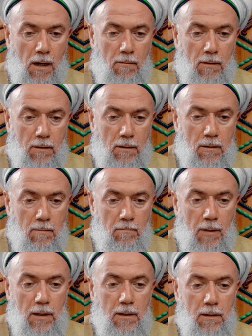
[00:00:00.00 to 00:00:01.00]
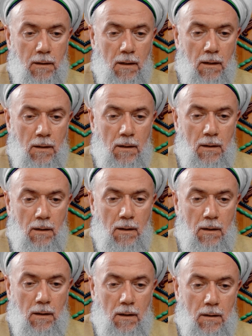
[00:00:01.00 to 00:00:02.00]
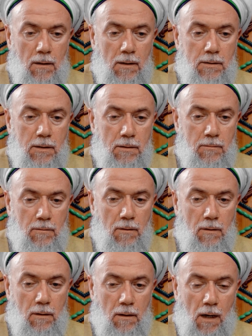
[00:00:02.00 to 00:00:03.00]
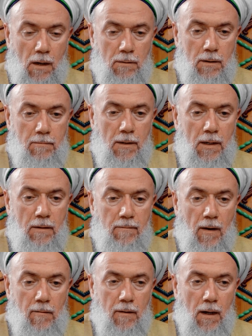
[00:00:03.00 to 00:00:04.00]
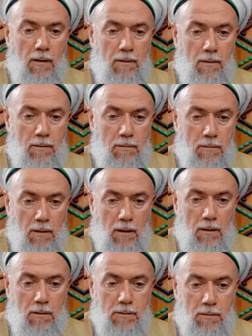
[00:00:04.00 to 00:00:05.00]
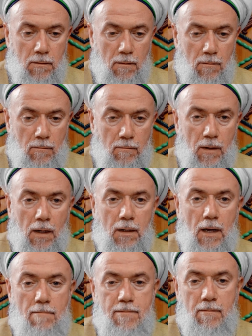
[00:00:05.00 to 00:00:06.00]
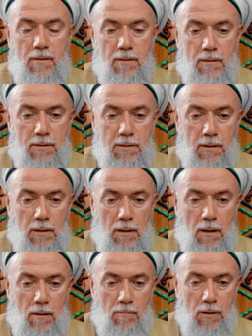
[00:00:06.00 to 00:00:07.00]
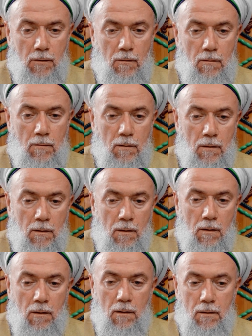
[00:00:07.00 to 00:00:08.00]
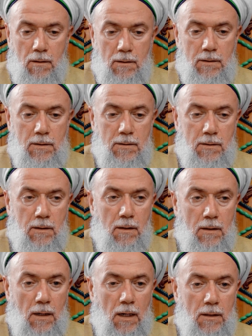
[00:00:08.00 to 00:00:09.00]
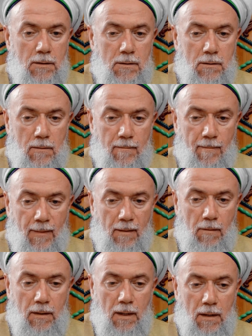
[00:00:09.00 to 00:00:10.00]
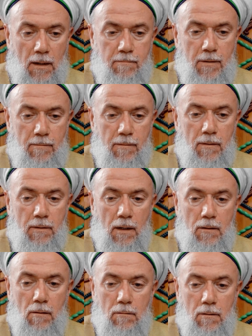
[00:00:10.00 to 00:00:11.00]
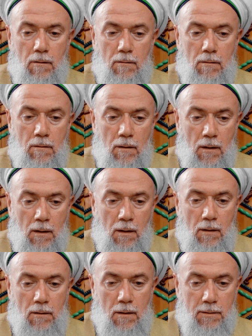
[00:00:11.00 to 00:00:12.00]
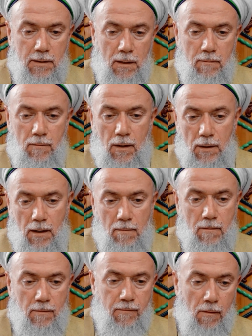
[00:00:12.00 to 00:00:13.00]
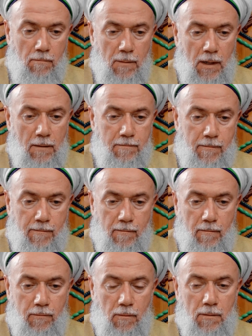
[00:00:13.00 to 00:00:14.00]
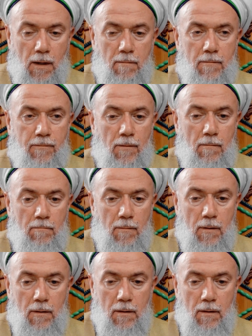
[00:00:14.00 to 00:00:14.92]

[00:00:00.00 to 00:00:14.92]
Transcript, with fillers: our body. This is our belief, our knowledge. We are happy with this. We know this is knowledge. What other people, they don't know. They said we are coming from ape, coming from